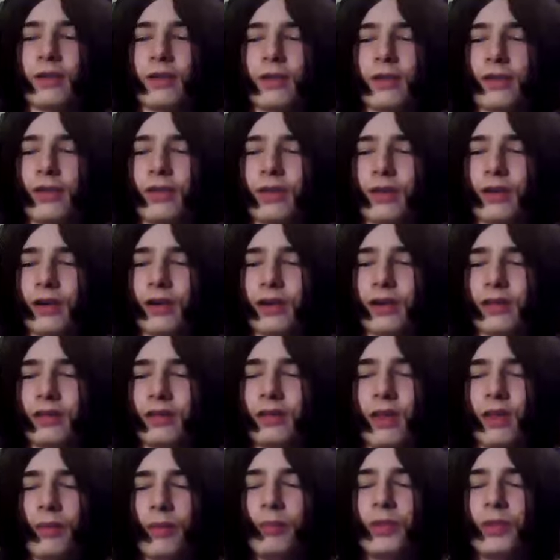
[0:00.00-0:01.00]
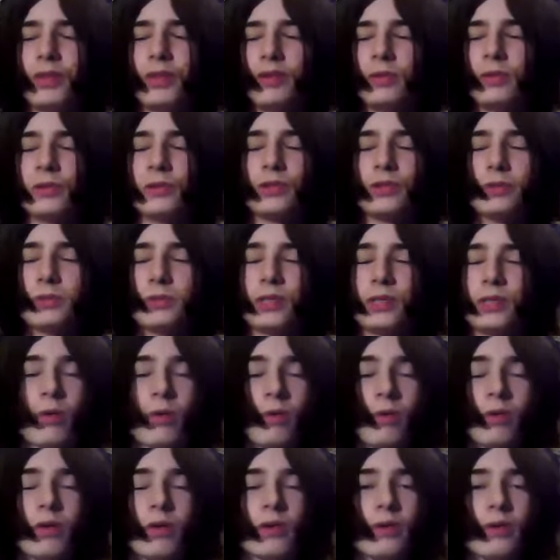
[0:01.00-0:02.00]
the Dead Meat YouTube
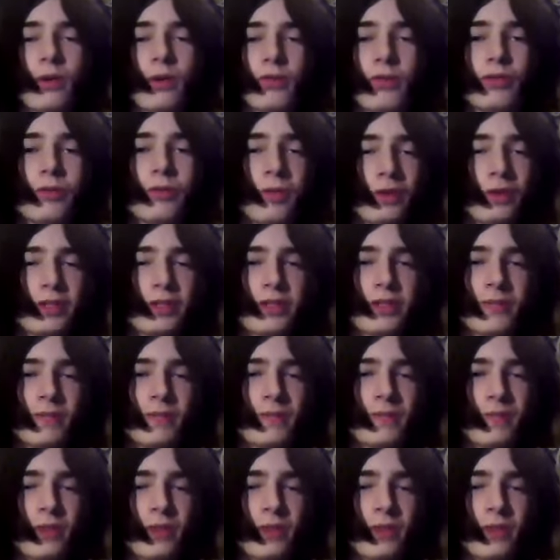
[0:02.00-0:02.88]
channel. I don't know if you watch him.